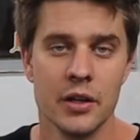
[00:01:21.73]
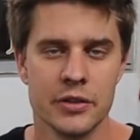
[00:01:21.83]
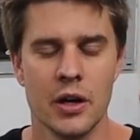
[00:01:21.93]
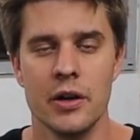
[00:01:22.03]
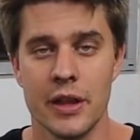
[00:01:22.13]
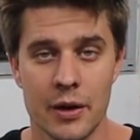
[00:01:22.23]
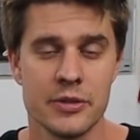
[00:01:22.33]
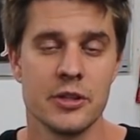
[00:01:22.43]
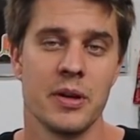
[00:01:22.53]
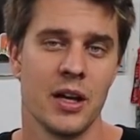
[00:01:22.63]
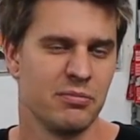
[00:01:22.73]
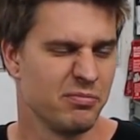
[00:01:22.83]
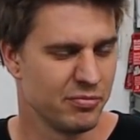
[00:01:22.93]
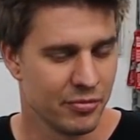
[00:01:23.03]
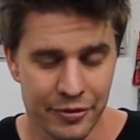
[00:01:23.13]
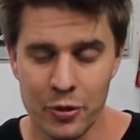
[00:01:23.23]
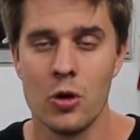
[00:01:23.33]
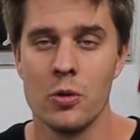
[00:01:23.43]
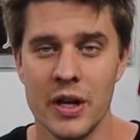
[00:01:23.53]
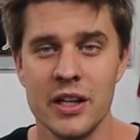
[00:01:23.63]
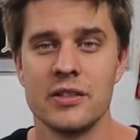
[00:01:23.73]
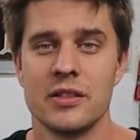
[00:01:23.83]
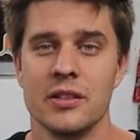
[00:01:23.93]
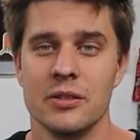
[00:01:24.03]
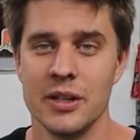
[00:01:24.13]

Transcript: So that was about four weeks.